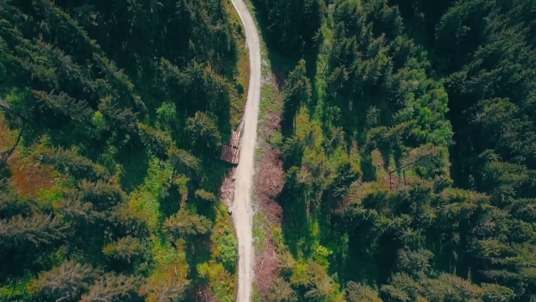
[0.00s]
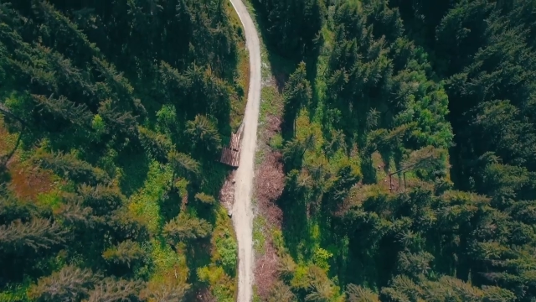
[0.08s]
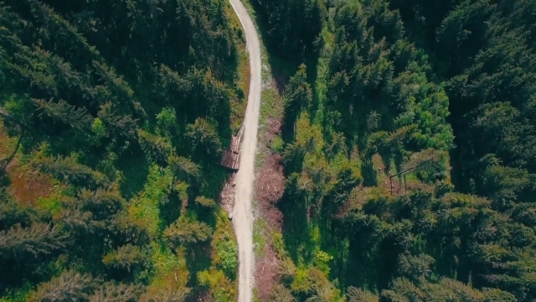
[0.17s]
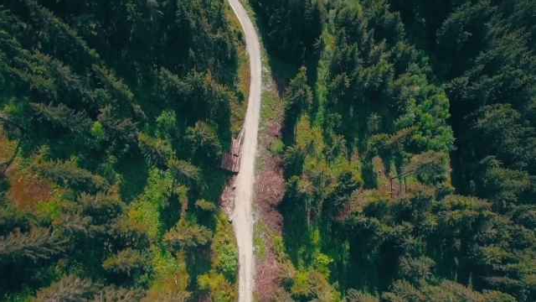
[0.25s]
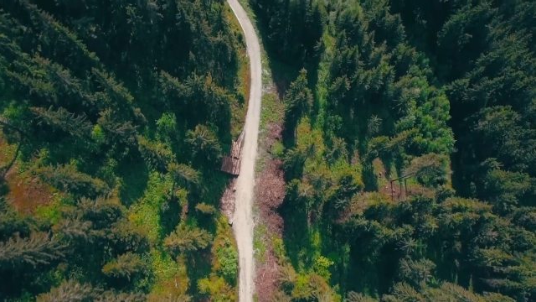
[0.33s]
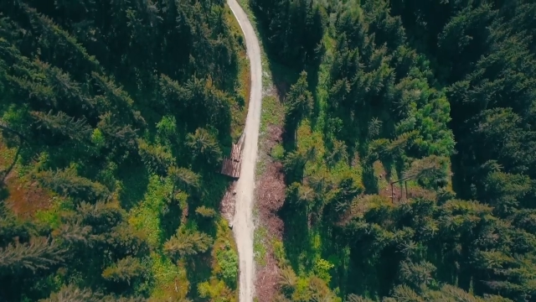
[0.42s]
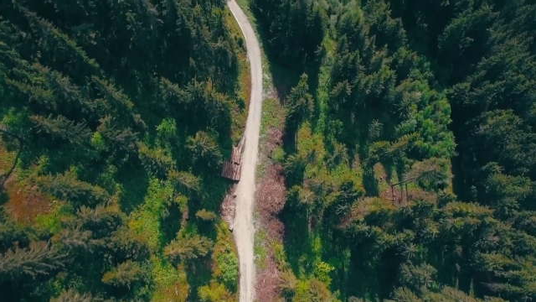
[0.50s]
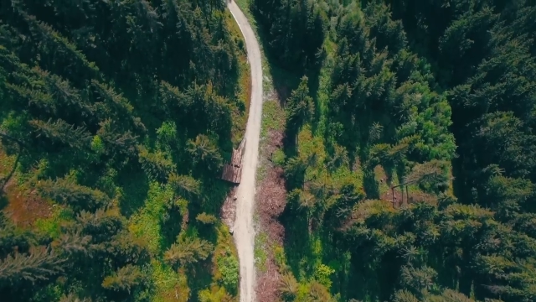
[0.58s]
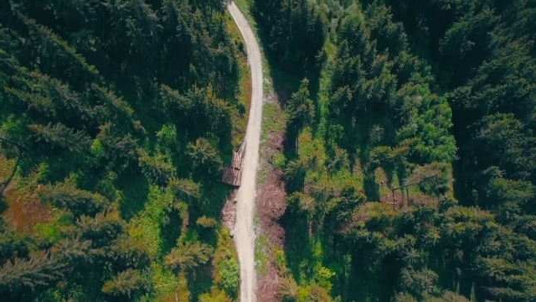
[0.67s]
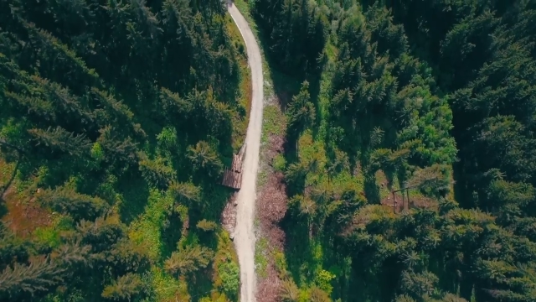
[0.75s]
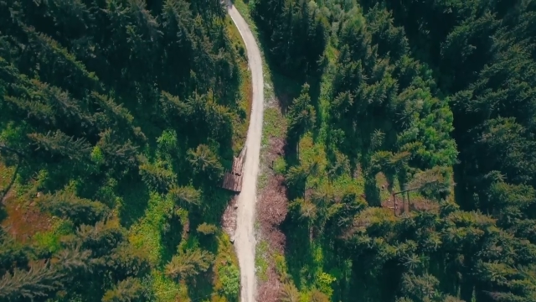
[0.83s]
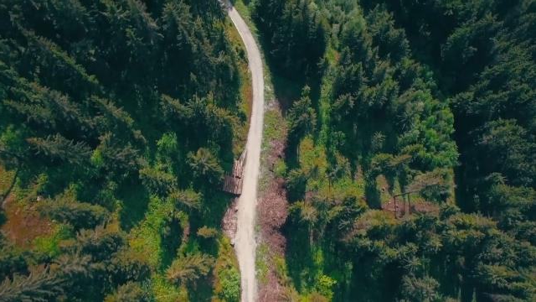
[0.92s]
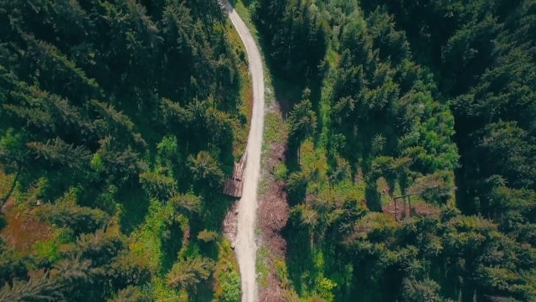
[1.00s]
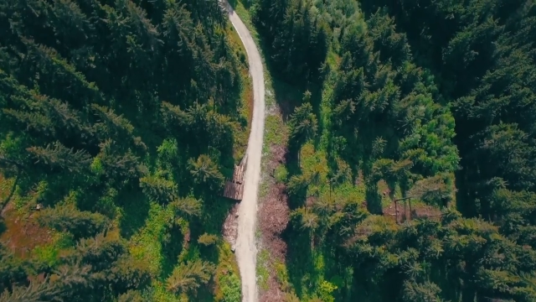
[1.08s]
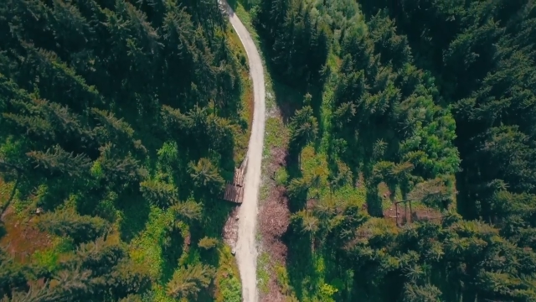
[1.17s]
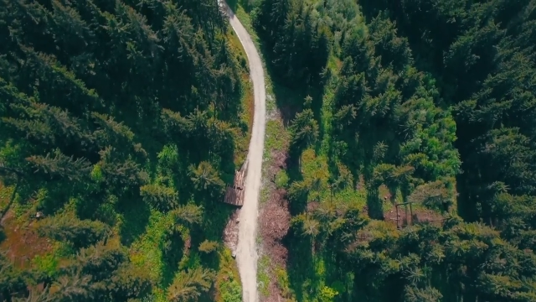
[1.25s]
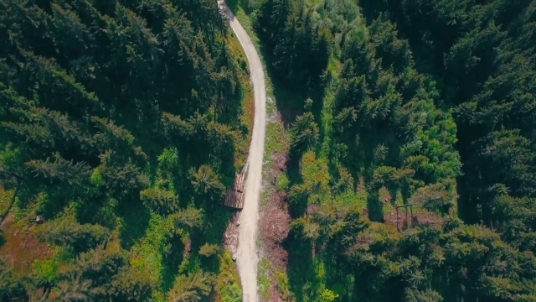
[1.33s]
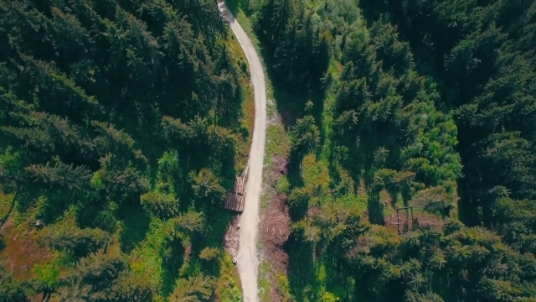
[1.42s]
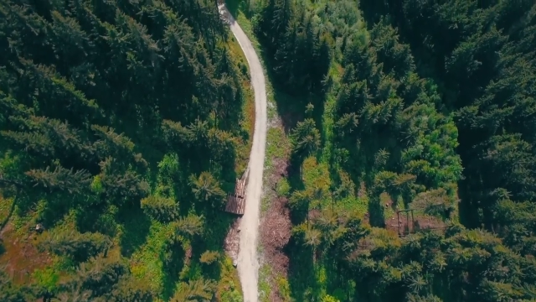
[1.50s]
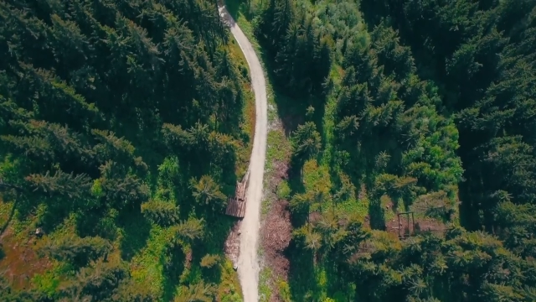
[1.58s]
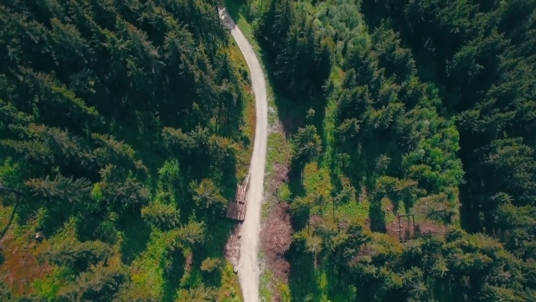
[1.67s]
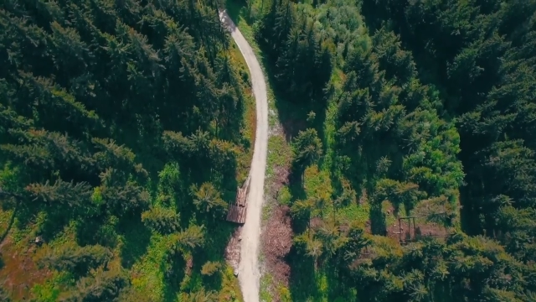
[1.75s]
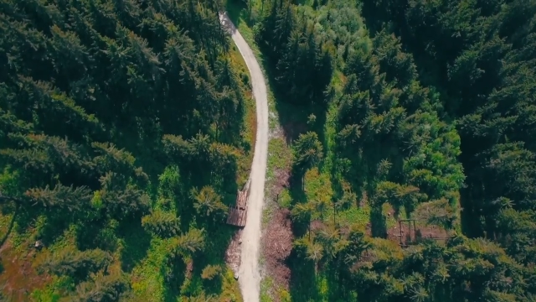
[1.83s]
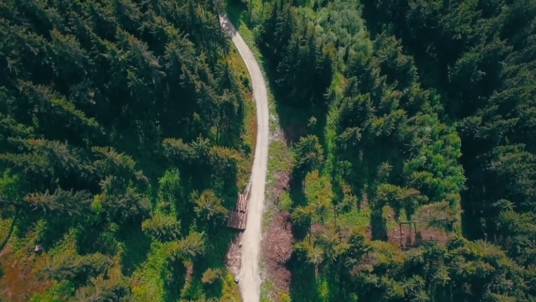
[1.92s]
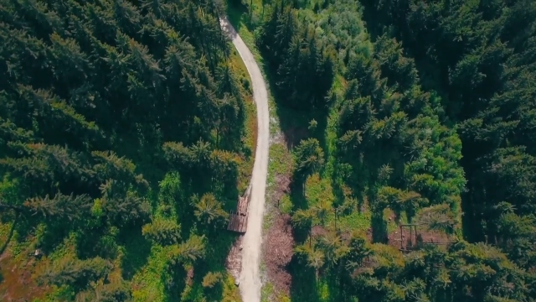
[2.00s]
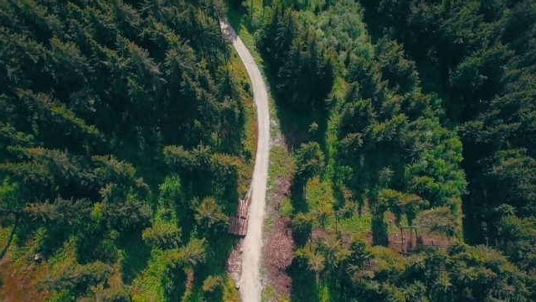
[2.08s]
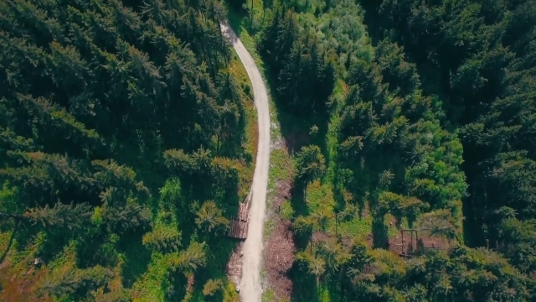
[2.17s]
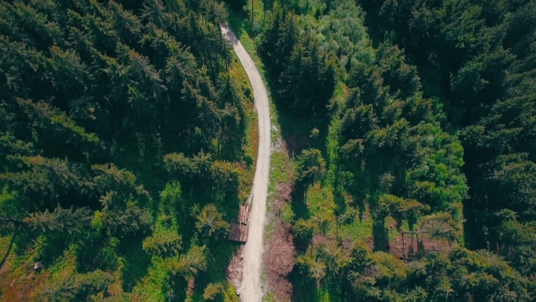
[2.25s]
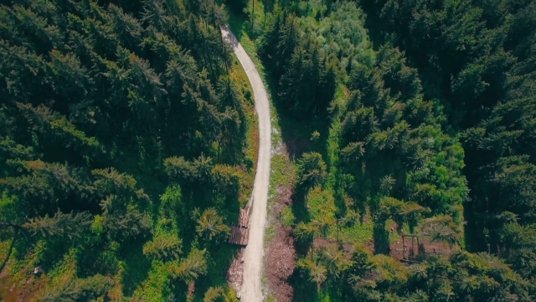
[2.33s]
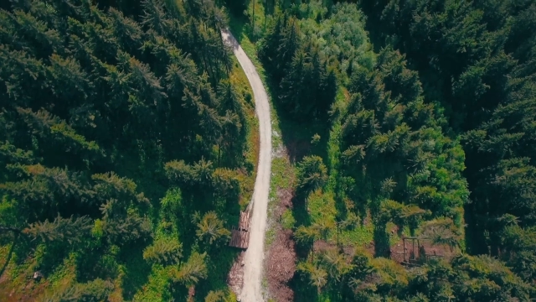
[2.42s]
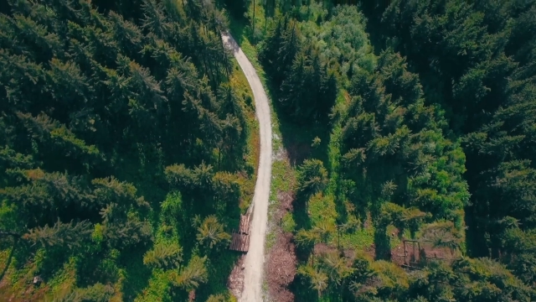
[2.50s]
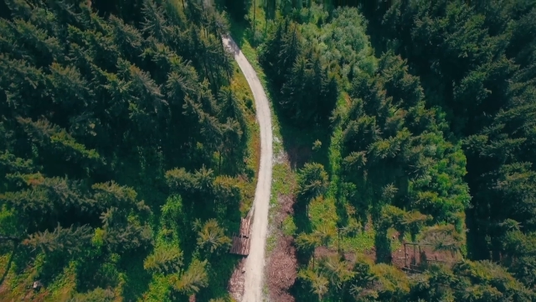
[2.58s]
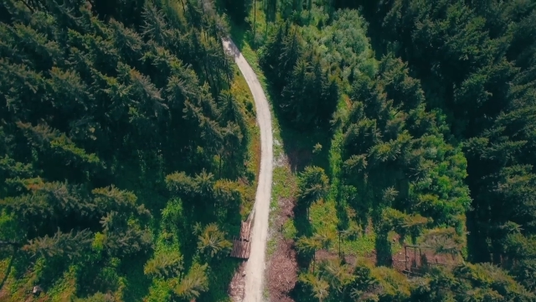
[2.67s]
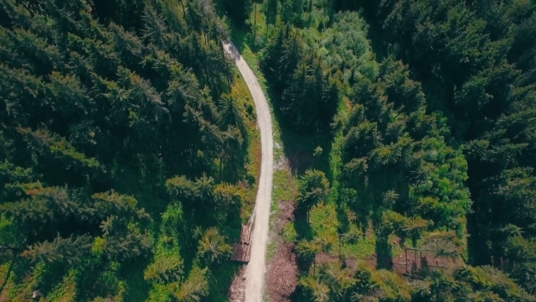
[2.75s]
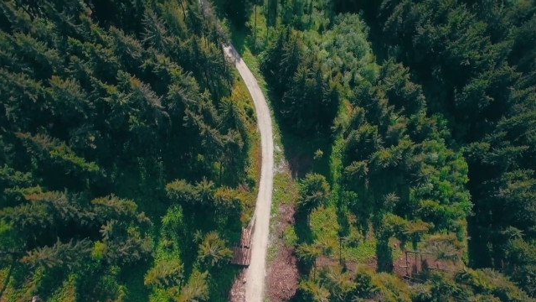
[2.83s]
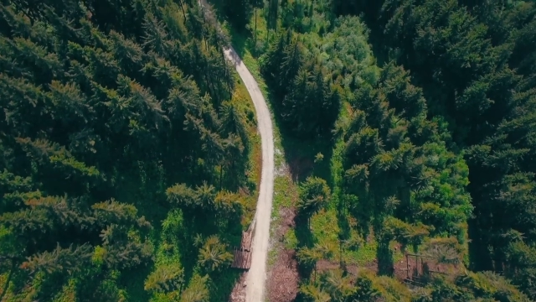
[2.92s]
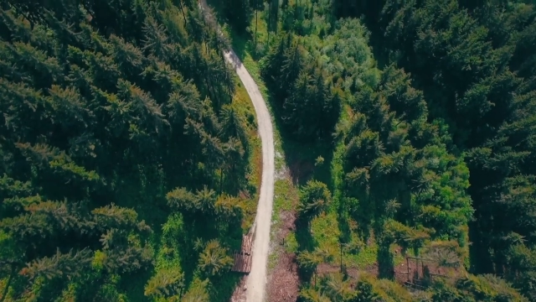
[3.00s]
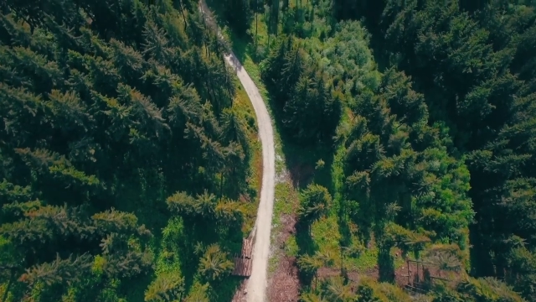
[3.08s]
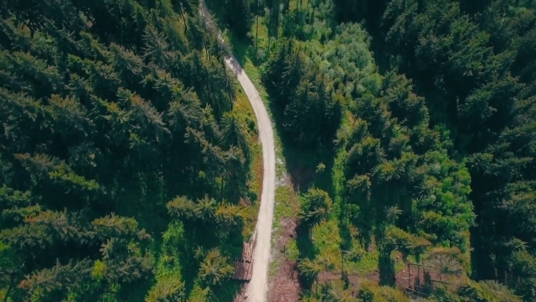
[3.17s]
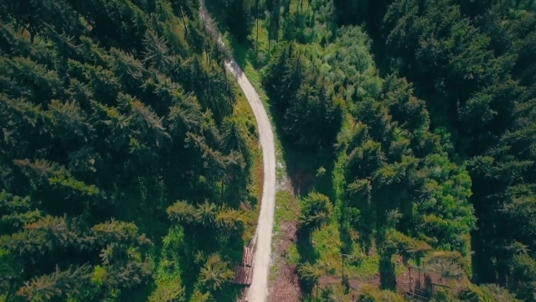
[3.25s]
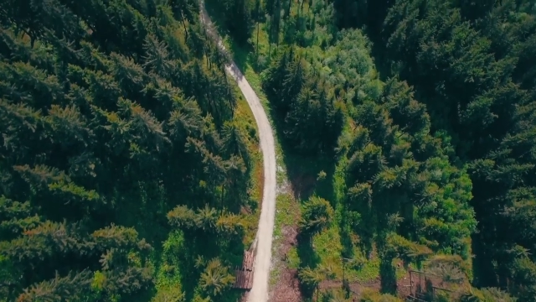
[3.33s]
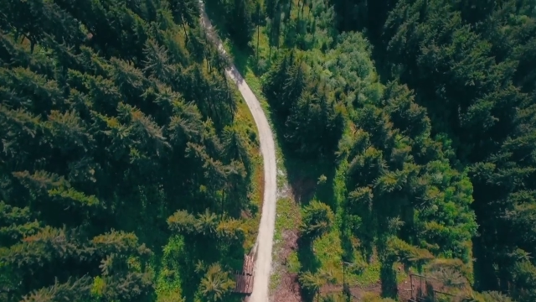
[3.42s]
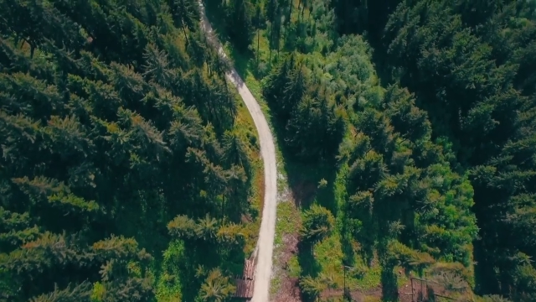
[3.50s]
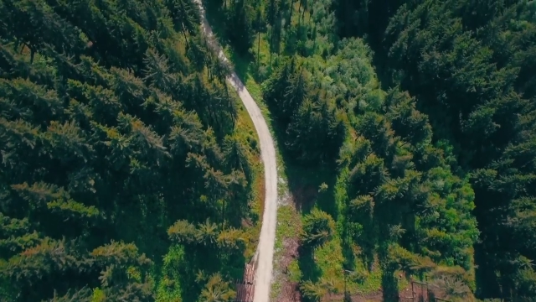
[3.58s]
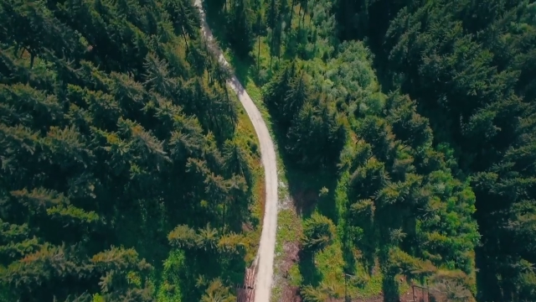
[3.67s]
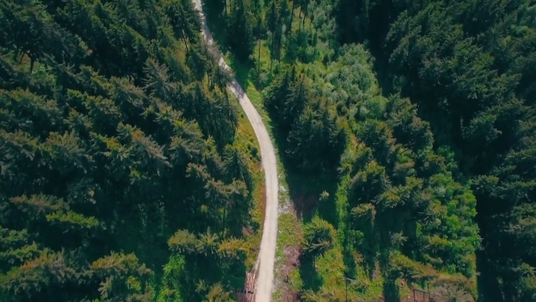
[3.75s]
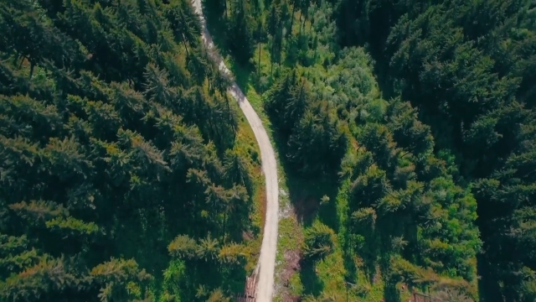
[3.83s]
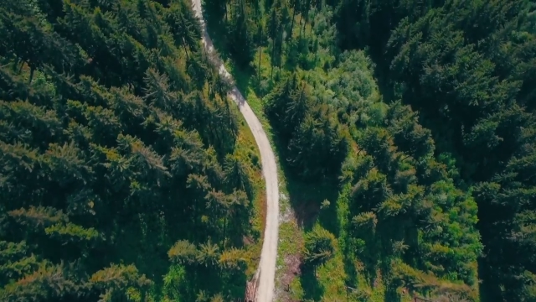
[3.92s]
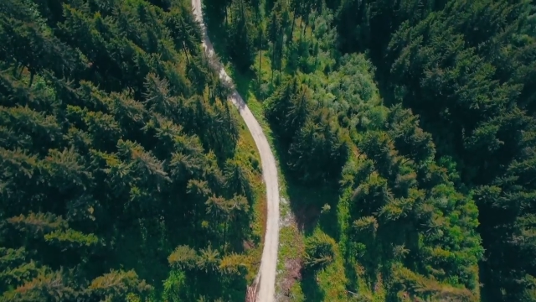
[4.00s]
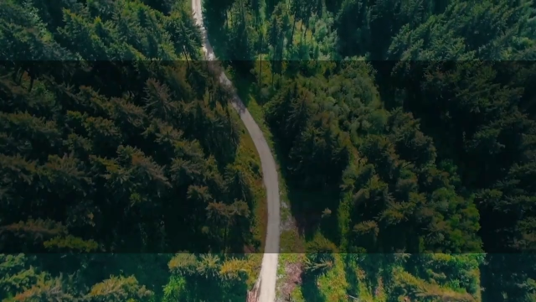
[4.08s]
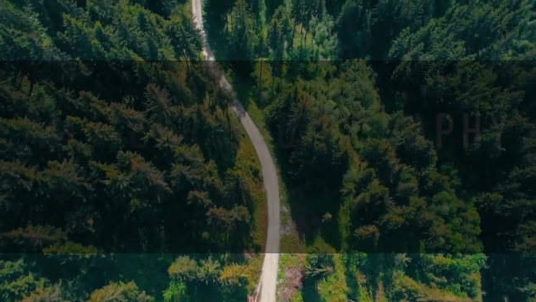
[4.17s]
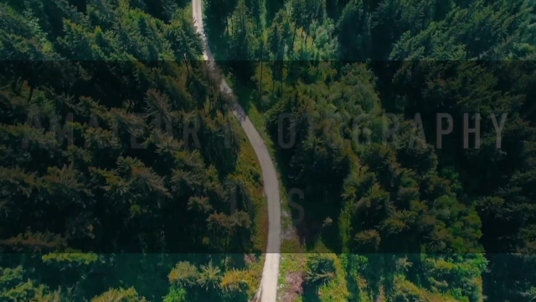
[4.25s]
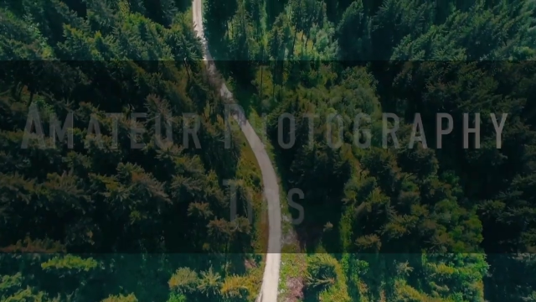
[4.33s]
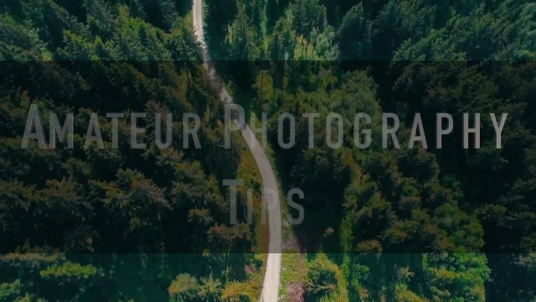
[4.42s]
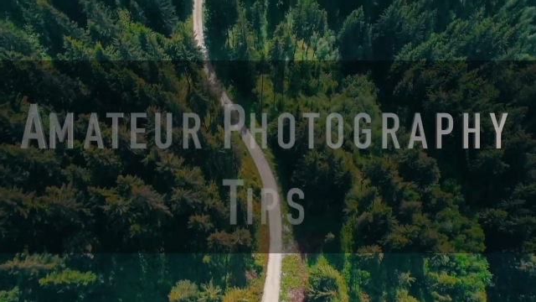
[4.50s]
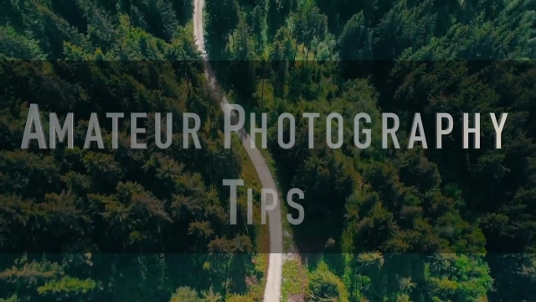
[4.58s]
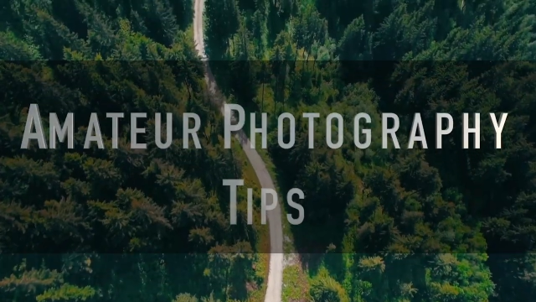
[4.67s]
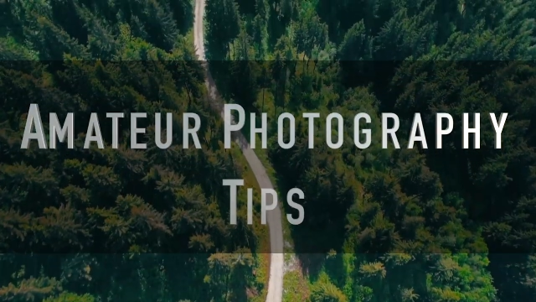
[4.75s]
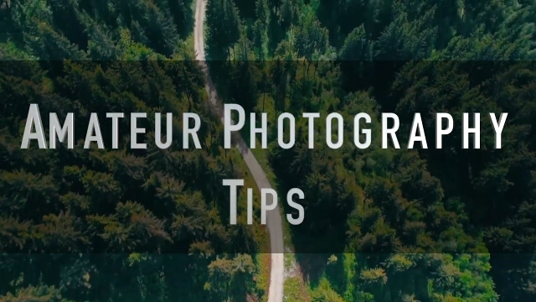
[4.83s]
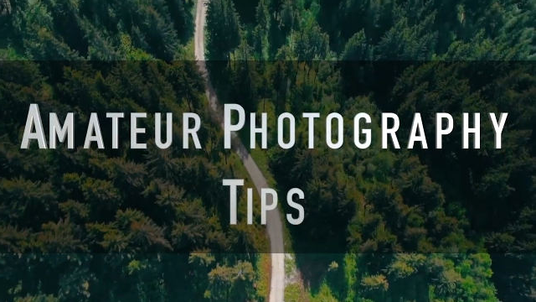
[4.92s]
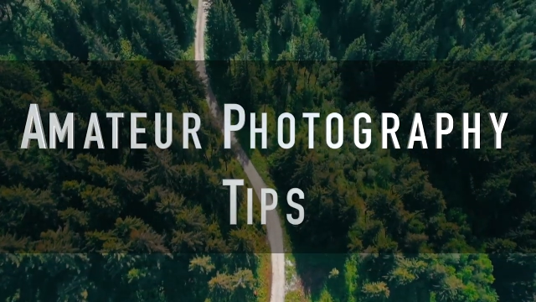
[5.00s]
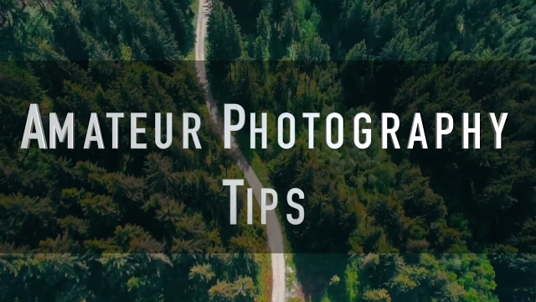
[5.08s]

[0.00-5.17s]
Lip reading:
Nobody's mouth can be seen.